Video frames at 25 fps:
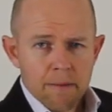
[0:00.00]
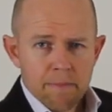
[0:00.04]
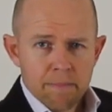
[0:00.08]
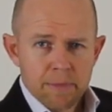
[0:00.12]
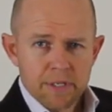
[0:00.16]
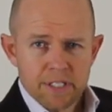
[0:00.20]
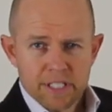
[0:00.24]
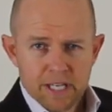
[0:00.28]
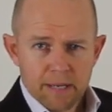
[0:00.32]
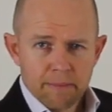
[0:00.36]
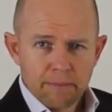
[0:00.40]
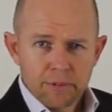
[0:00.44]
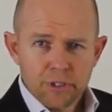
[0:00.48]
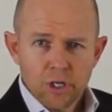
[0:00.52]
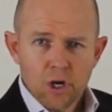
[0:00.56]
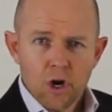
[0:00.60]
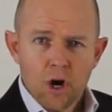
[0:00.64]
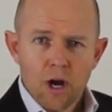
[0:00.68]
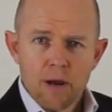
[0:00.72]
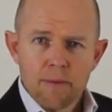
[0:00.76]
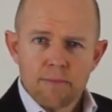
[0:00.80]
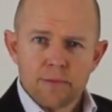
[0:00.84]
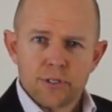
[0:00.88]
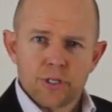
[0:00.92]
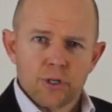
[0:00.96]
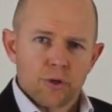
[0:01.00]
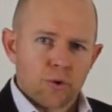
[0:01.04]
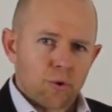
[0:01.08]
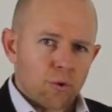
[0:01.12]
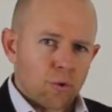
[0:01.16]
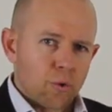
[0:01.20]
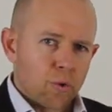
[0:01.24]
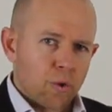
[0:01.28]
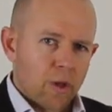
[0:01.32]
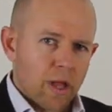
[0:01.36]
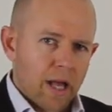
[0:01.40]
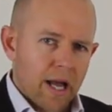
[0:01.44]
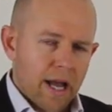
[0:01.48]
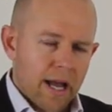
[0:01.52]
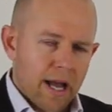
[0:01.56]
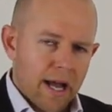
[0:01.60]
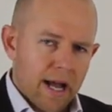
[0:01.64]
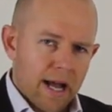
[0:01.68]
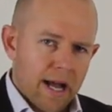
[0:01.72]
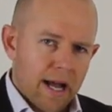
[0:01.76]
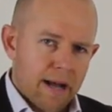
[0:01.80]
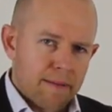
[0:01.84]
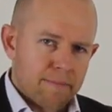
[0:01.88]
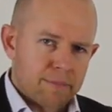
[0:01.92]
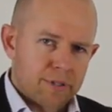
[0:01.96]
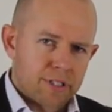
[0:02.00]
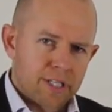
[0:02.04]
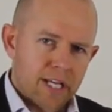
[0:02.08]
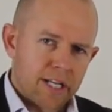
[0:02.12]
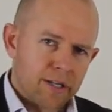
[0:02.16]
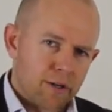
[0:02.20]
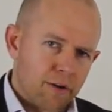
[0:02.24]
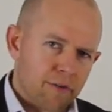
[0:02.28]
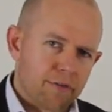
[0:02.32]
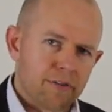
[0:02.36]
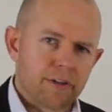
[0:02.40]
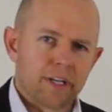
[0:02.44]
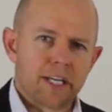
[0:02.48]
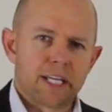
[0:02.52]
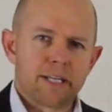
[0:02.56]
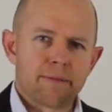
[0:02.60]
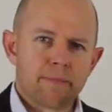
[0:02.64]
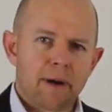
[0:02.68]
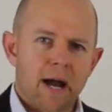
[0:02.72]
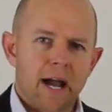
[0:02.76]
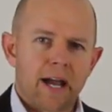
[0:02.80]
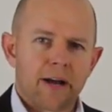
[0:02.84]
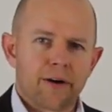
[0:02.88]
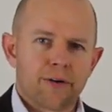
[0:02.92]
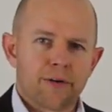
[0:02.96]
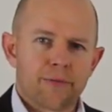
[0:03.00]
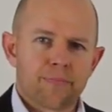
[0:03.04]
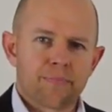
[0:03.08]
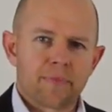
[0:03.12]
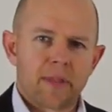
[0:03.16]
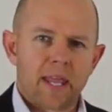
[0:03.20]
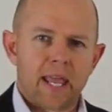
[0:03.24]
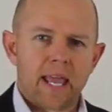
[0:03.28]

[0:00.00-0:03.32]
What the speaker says: But sometimes you'll send off an email